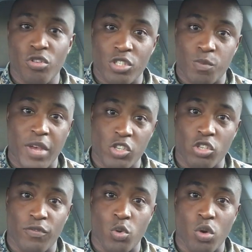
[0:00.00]

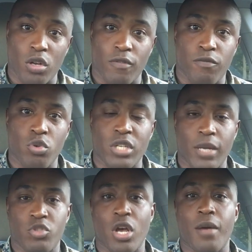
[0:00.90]
especially if you're working a
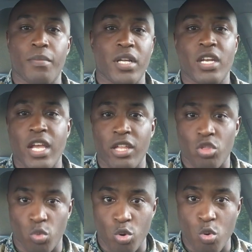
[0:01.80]
full-time job Monday
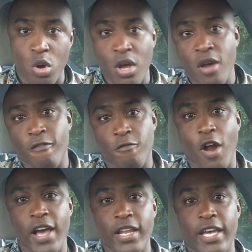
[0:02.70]
through
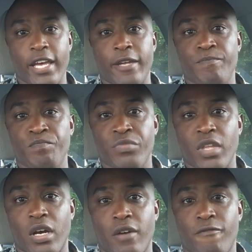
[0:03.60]
Friday,
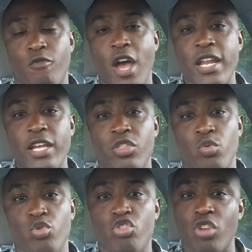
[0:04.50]
Friday
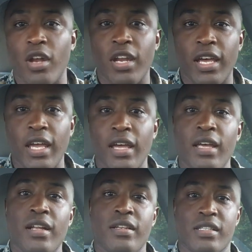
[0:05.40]
through Sunday
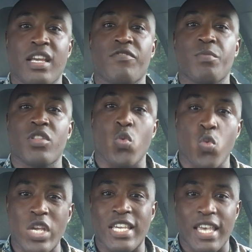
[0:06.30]
doesn't have to be the
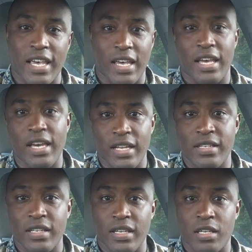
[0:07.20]

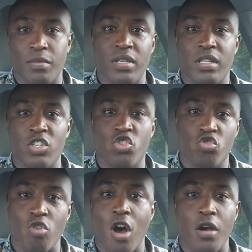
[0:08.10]
weekend. It can be the
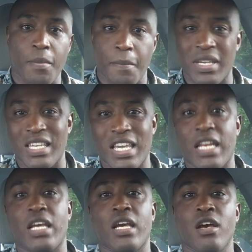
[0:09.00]
strong
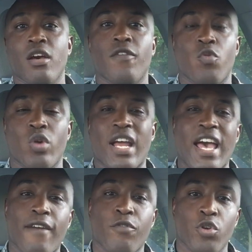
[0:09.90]
beginning for
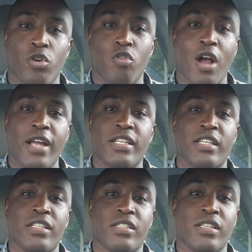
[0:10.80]
whatever your grind
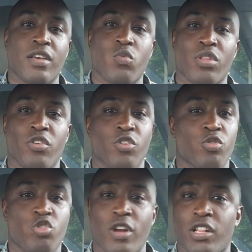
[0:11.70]
is, whether
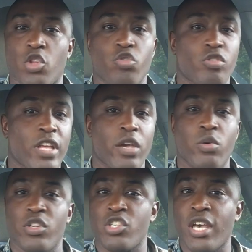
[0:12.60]
you're trying to learn a
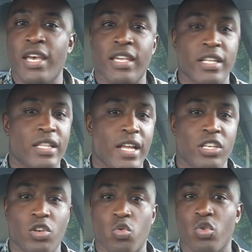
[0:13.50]
language, get that
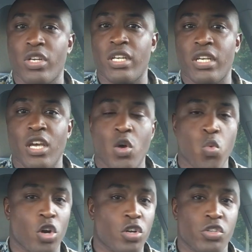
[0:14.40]
degree,
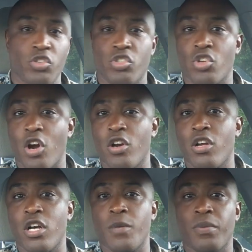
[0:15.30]
work on your
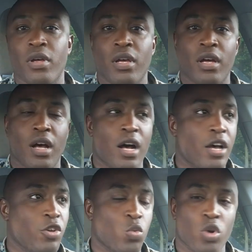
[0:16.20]
startup,
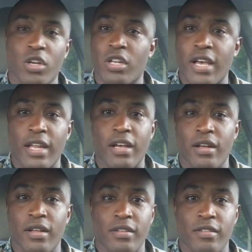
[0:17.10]
you're working on
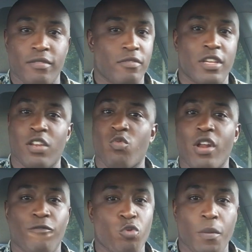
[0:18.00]
getting
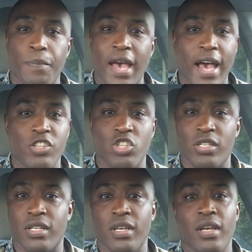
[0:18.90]
ready for a
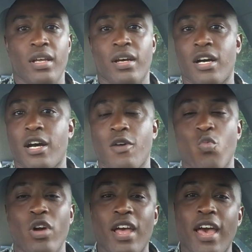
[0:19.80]
pageant,
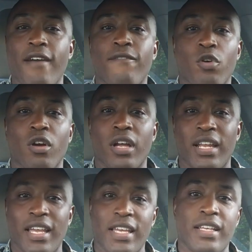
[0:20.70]
whatever
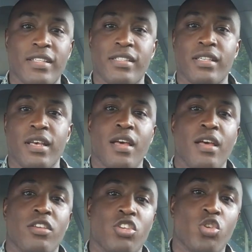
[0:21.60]
it is,
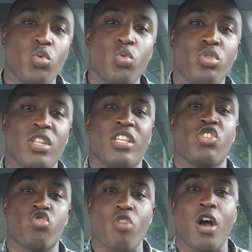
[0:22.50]
use
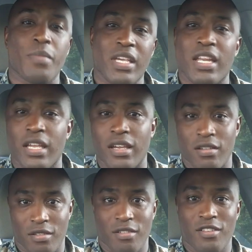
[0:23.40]
the strong beginning,